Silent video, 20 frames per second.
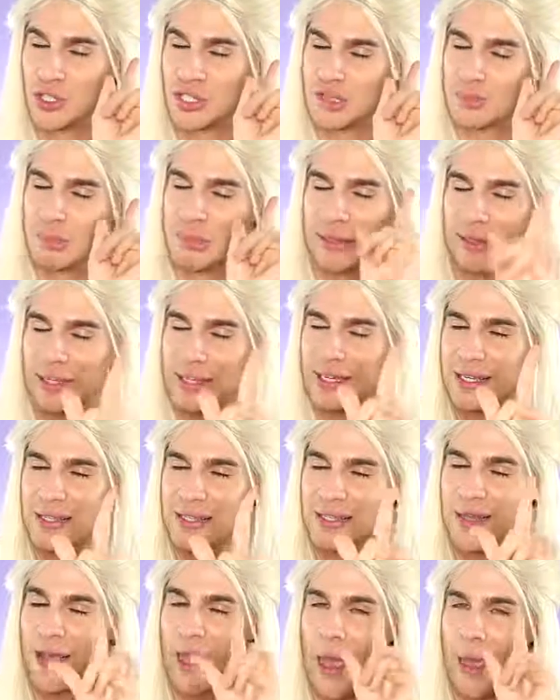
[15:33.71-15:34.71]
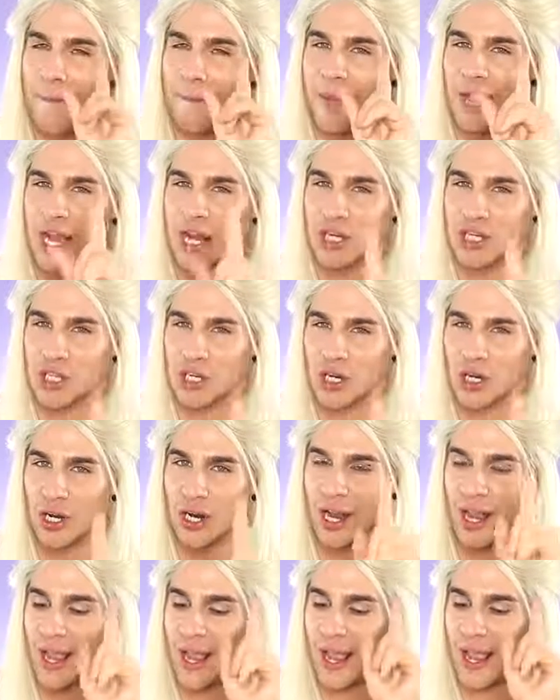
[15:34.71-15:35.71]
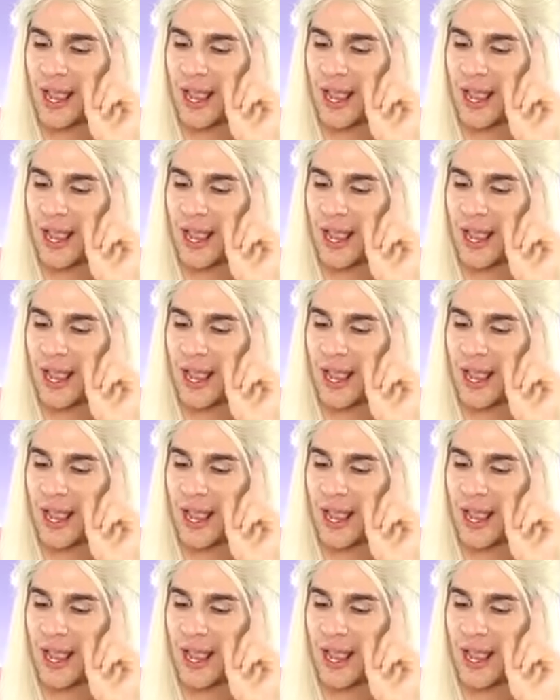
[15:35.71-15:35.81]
Just please make sure